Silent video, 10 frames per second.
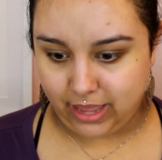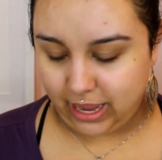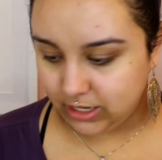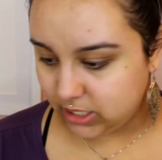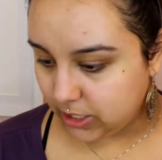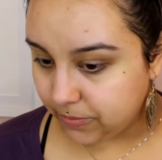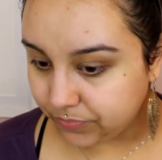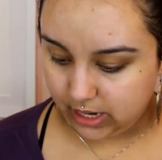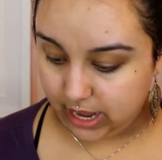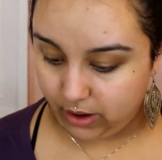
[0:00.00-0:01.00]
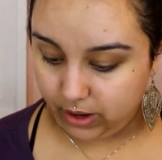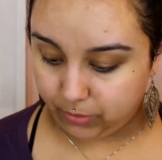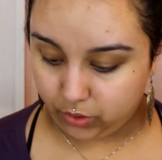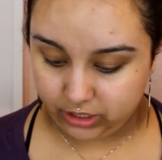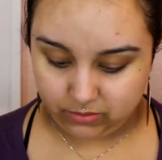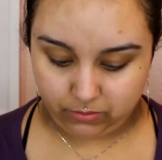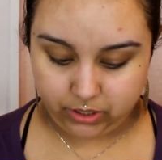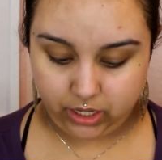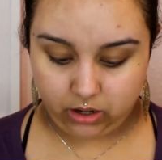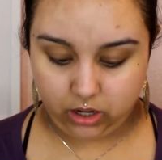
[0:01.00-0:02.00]
that. Now I'm going to be
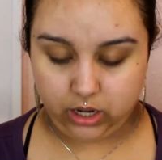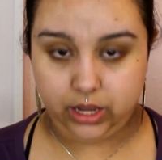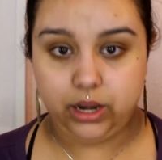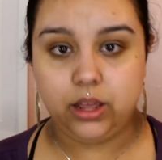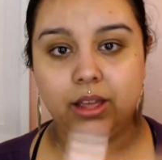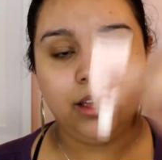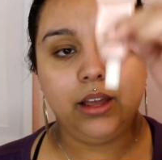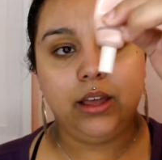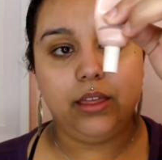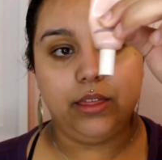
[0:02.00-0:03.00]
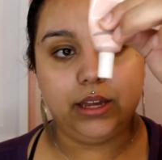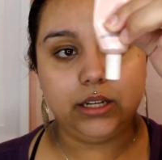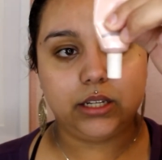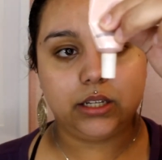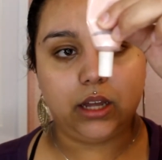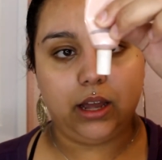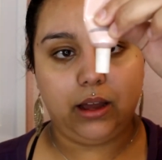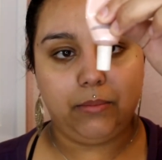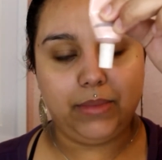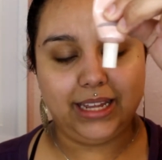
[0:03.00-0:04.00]
putting on this.
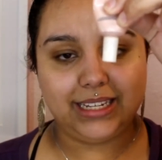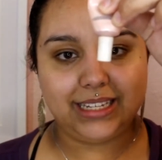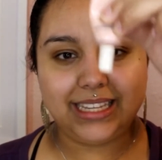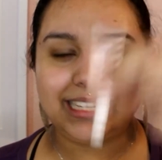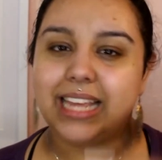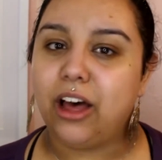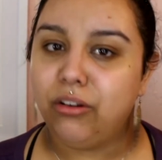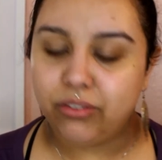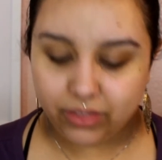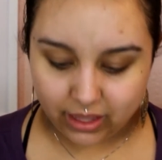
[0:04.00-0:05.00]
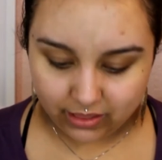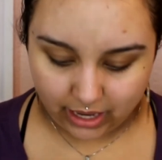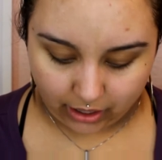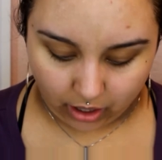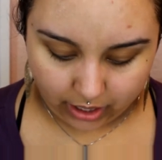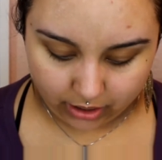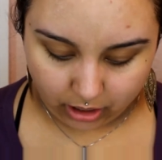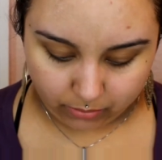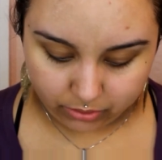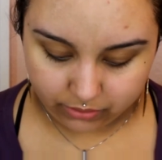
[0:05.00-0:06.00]
It's this e.l.f. thing that I got a
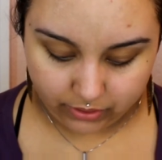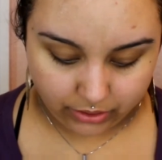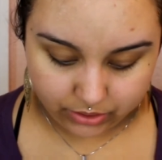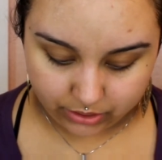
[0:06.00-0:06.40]
couple of years